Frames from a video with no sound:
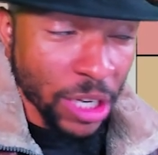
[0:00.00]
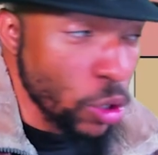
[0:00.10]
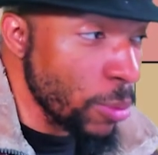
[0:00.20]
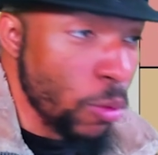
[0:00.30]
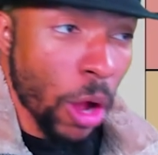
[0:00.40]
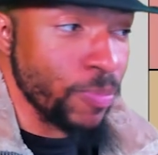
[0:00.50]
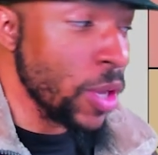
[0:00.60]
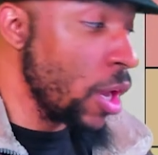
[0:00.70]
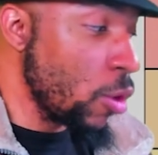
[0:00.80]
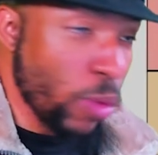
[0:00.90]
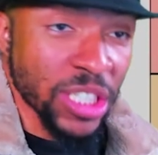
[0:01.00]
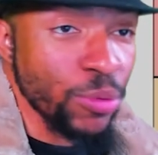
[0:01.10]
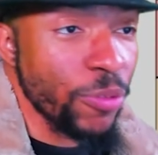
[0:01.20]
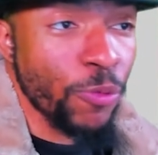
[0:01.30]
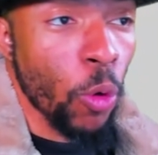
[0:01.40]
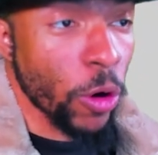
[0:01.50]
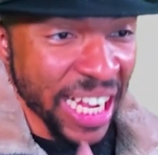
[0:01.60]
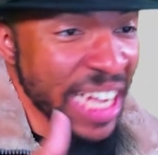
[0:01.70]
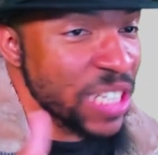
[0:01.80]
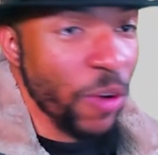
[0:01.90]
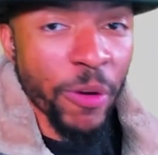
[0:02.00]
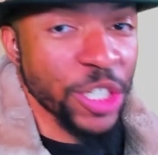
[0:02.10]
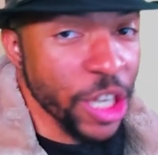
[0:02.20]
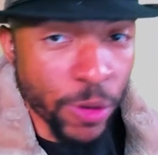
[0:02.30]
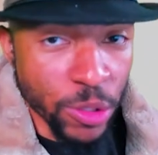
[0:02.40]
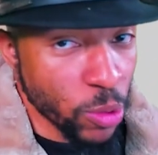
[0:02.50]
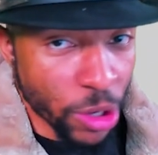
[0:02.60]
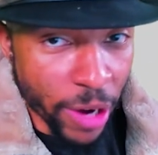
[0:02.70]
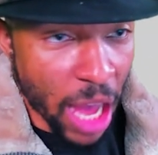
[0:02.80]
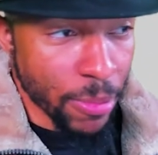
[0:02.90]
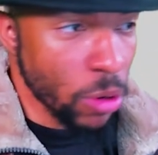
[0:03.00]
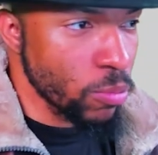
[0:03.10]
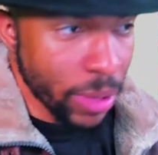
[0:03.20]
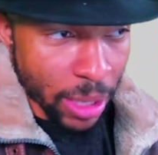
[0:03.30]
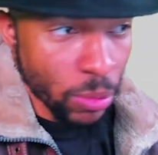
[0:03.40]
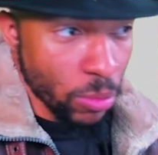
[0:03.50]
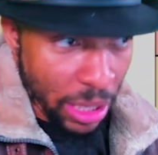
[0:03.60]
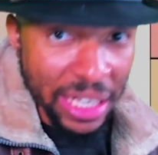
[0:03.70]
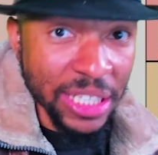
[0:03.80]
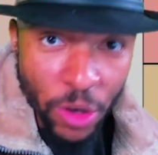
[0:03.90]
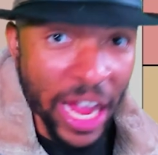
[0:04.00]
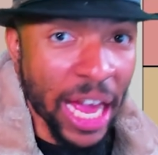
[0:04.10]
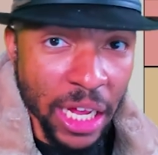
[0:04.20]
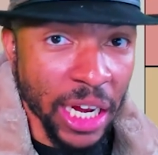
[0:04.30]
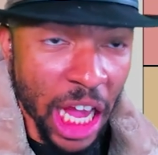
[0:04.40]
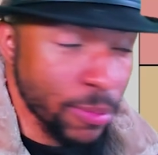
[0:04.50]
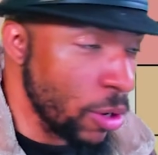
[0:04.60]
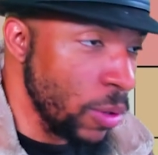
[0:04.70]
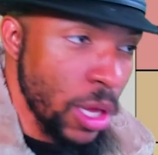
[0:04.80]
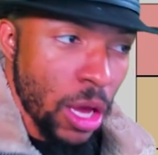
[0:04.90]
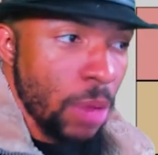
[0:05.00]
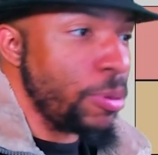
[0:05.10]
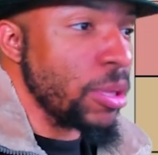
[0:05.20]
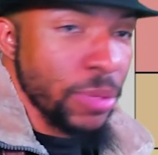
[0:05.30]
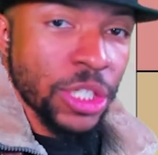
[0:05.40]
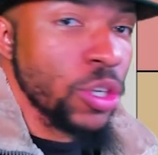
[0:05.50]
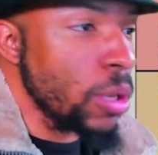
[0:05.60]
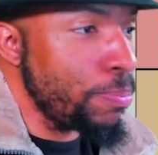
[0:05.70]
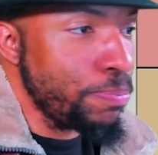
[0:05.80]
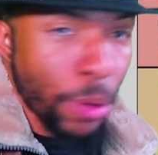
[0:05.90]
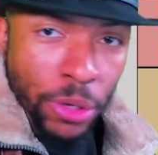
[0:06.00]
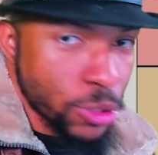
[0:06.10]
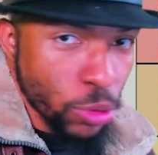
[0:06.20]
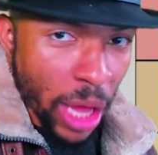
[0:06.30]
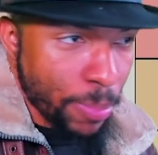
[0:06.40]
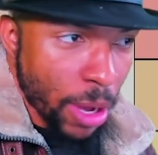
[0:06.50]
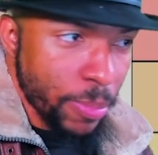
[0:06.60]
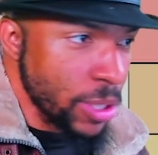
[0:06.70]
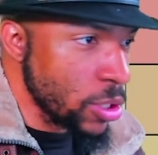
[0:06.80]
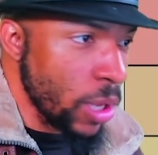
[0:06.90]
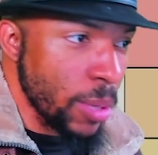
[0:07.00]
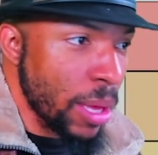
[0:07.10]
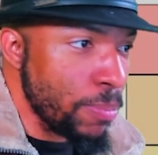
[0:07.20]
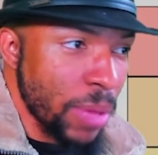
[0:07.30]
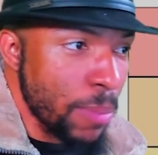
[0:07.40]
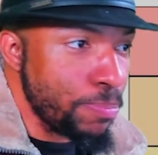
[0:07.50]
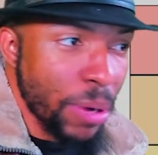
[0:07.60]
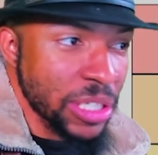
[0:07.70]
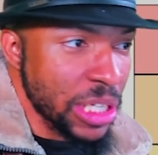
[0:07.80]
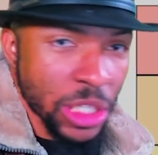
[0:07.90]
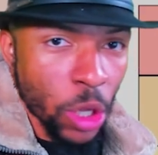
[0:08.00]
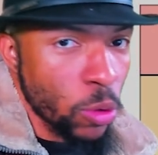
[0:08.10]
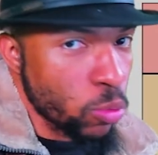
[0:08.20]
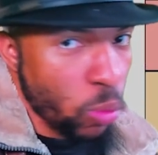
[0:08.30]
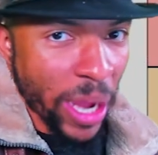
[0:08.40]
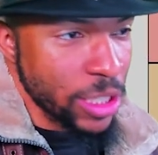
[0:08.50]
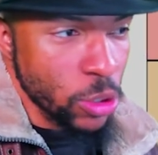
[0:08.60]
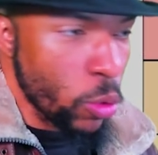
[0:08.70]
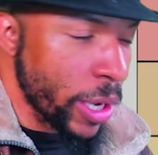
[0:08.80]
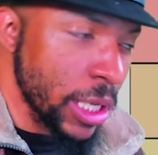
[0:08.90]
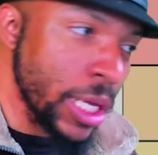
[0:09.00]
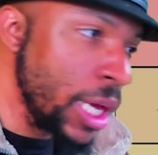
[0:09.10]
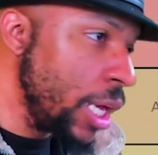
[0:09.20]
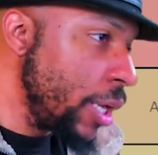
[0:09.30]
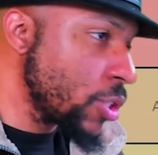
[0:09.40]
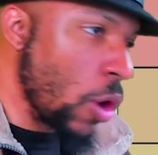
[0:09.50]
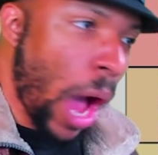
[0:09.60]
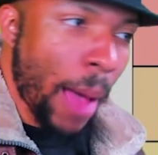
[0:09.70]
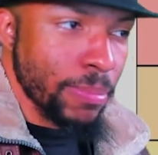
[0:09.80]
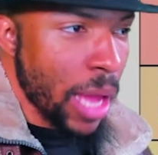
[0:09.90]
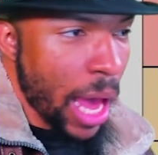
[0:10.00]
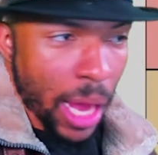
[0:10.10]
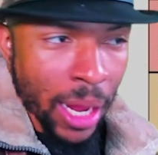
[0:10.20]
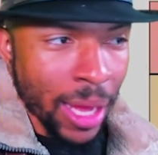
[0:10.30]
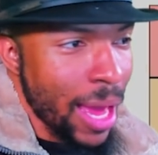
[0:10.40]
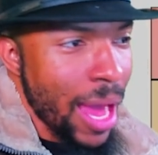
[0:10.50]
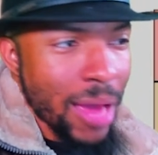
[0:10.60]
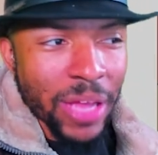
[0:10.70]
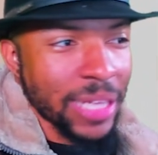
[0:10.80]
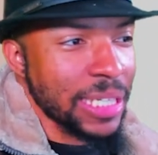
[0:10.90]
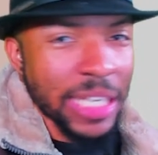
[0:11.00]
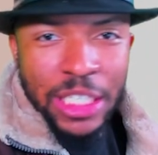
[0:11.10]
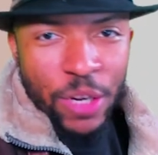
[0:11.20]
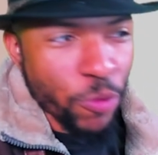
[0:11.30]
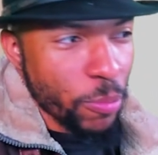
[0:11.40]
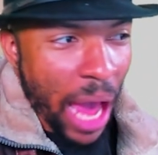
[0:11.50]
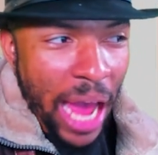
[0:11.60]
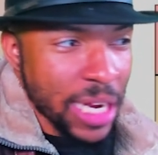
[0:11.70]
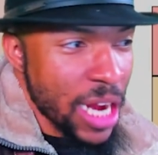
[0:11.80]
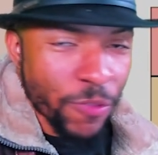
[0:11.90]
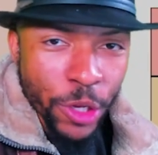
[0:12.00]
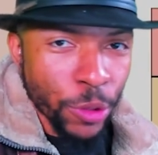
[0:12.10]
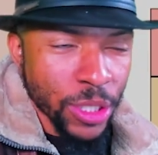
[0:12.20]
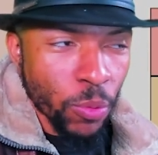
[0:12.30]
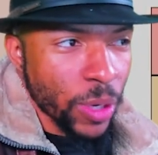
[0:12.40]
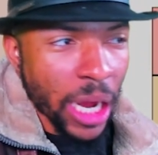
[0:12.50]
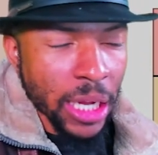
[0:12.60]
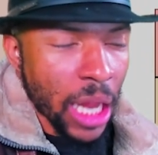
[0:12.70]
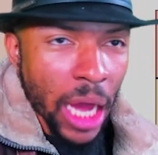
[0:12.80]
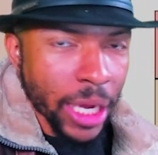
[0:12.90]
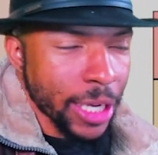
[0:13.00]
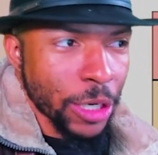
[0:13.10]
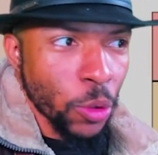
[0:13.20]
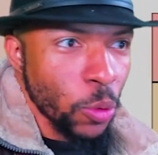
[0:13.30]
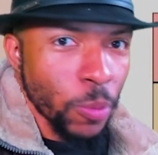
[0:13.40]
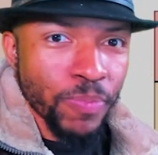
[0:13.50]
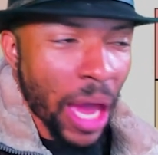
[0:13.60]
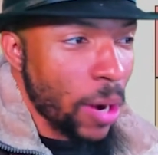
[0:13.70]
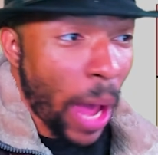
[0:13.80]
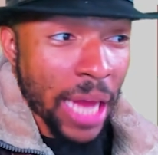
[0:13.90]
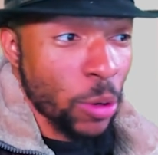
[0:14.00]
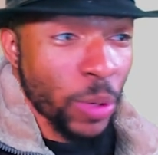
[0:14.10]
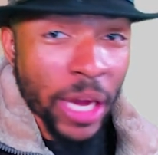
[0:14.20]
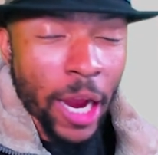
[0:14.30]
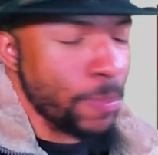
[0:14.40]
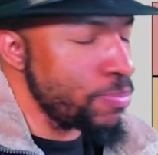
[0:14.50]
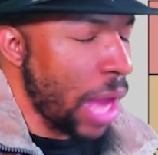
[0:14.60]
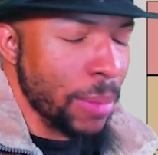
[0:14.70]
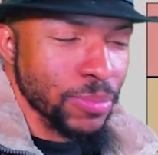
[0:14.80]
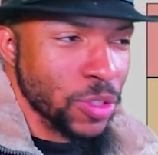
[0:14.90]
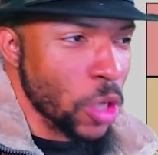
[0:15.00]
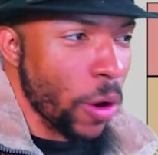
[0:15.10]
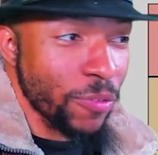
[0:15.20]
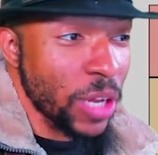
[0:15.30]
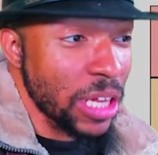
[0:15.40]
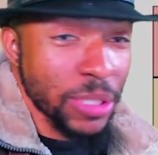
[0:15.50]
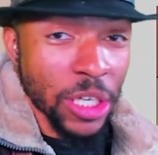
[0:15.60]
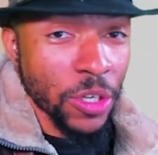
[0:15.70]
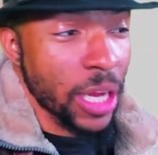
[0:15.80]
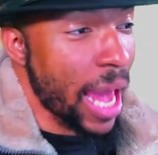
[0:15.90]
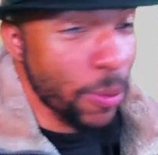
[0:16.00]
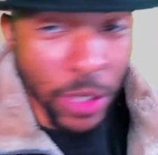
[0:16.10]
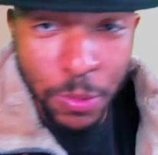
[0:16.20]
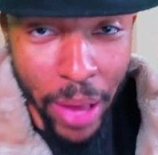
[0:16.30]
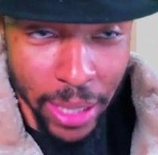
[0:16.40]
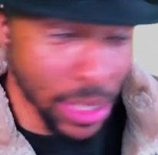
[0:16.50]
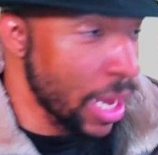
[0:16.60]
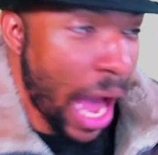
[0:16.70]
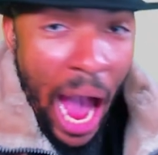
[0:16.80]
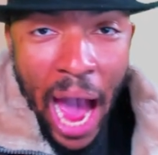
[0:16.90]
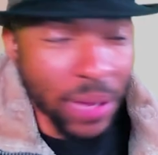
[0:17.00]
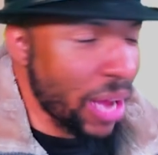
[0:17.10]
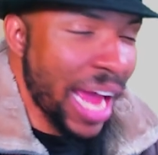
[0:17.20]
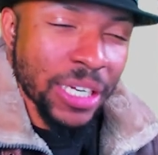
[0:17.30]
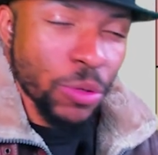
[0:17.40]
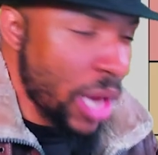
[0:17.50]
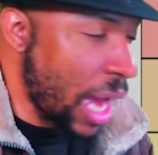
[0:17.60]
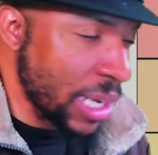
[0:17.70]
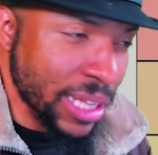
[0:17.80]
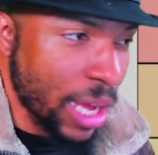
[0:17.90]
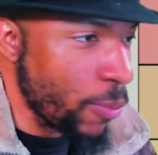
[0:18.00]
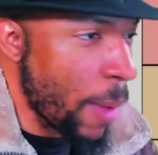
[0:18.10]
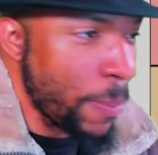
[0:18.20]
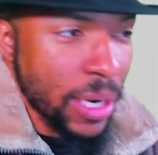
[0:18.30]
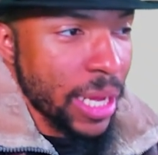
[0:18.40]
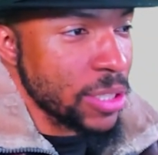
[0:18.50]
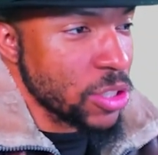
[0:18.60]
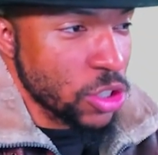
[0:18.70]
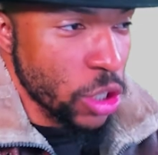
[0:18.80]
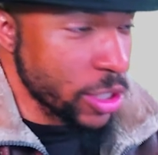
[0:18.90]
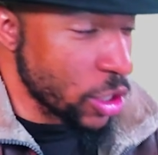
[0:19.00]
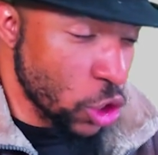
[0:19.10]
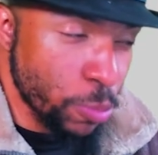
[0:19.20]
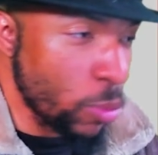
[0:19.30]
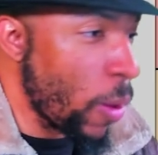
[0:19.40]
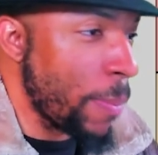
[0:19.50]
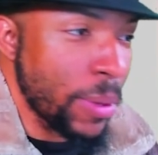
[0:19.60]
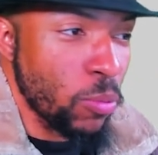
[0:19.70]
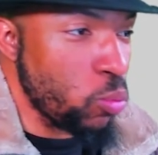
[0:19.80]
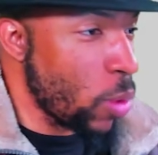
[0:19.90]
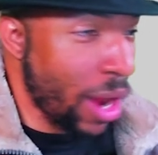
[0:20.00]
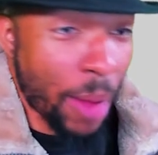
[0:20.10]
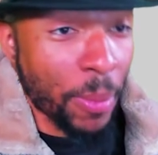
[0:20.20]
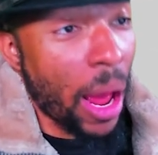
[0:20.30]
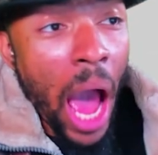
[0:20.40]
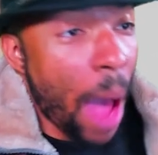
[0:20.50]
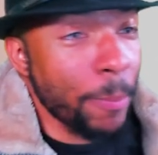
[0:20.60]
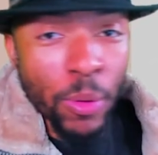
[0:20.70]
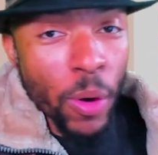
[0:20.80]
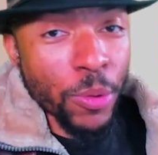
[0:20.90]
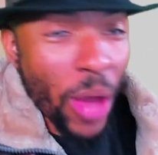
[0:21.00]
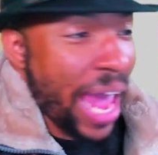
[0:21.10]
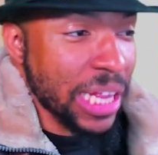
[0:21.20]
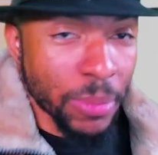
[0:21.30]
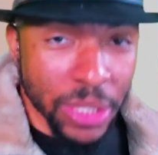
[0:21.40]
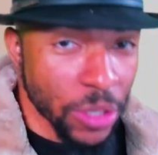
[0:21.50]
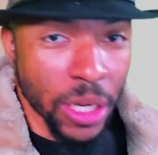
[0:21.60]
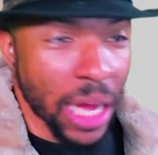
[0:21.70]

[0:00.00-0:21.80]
Don't get me wrong. Resident Evil 4 is very generous with their ammo, at least their handgun ammo. But the Matilda burns through that puppy, so it busts its load way too quickly. So I'm not, it's a D tier for me. I never use it. When I unlock it, cool. I don't care. I'm sorry. If you like the Matilda, hey, respects. I do not like that weapon. It's a stupid weapon. What I'm be real with you. I hate the Matilda.